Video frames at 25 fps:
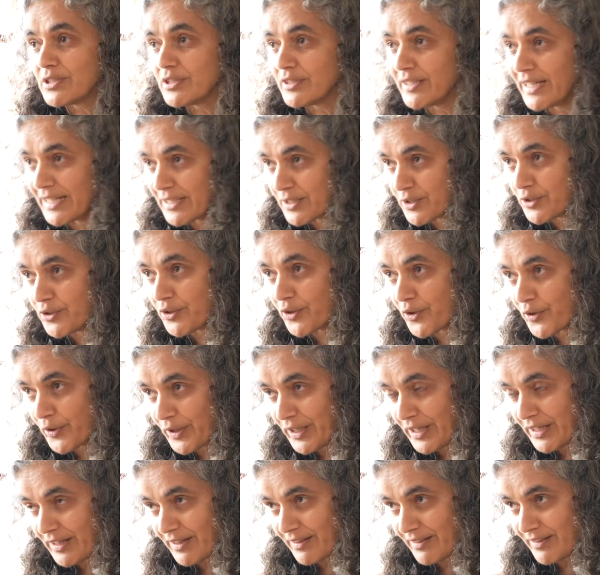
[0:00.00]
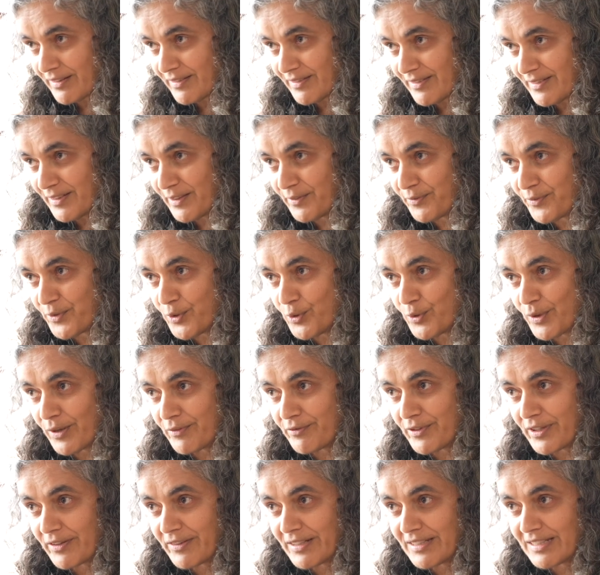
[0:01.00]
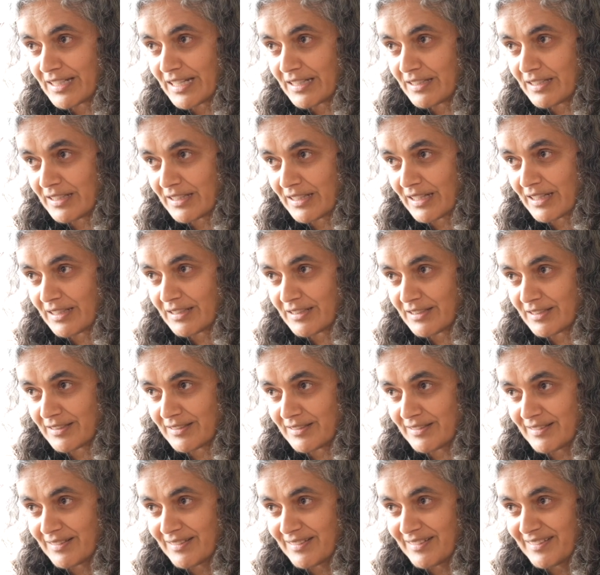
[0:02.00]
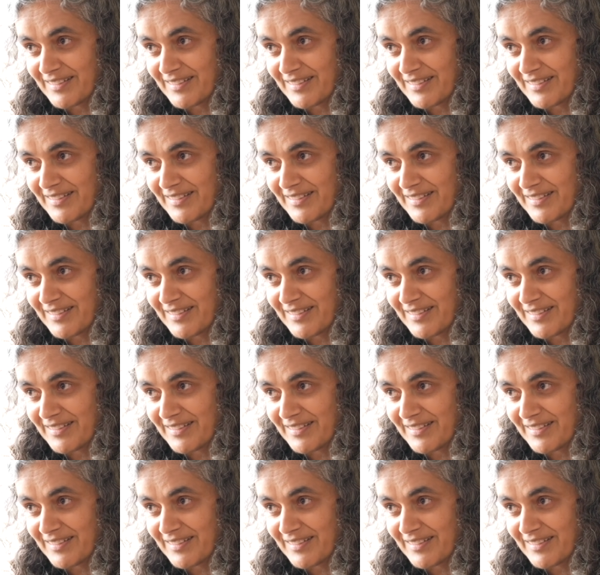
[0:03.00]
to get to Kriya if you are very dedicated.